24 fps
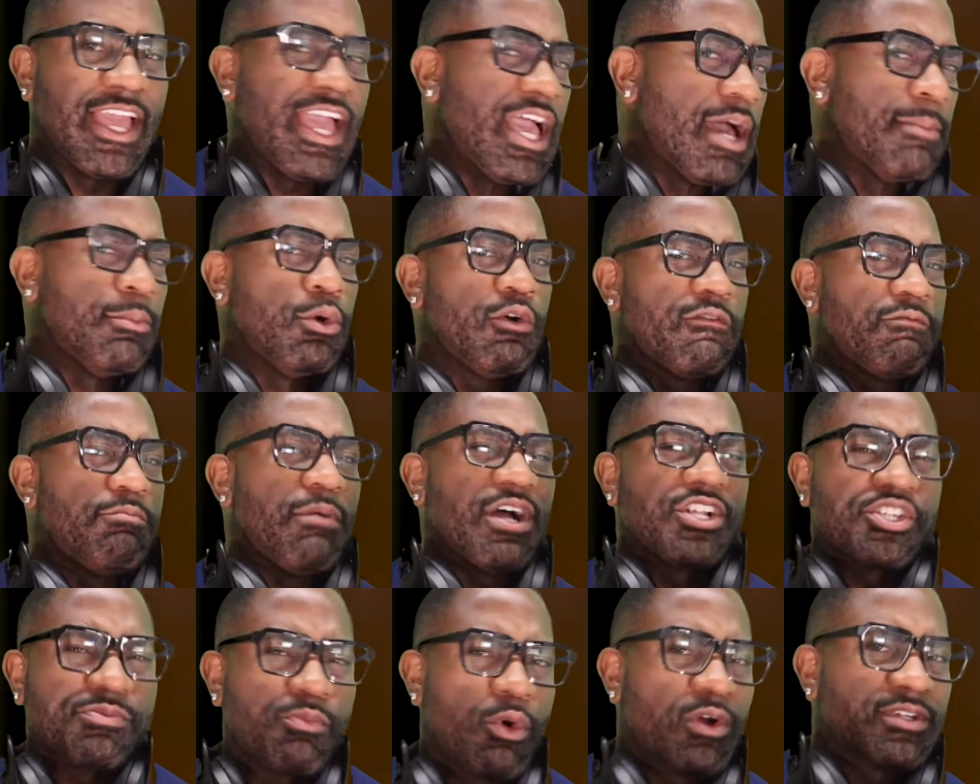and move
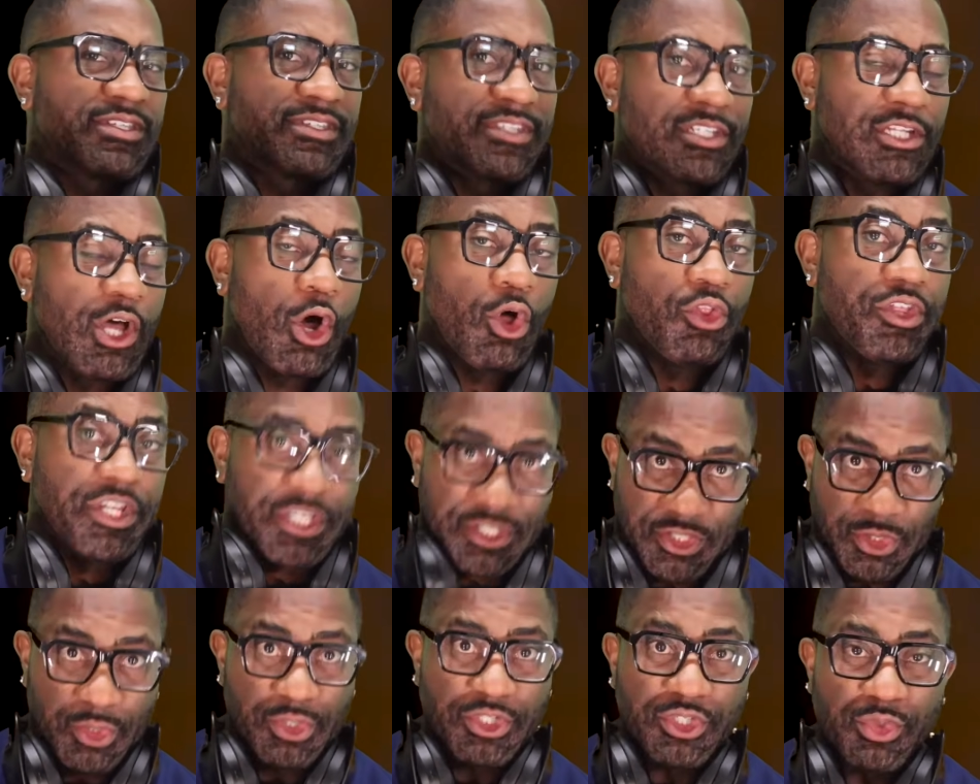much more slowly
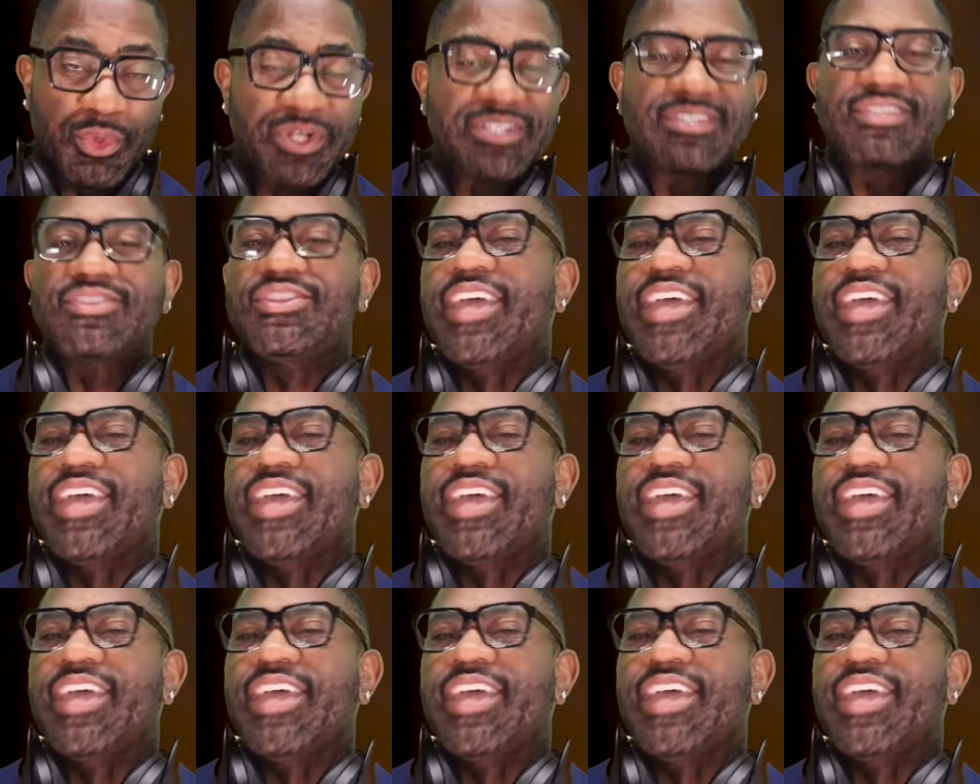due to its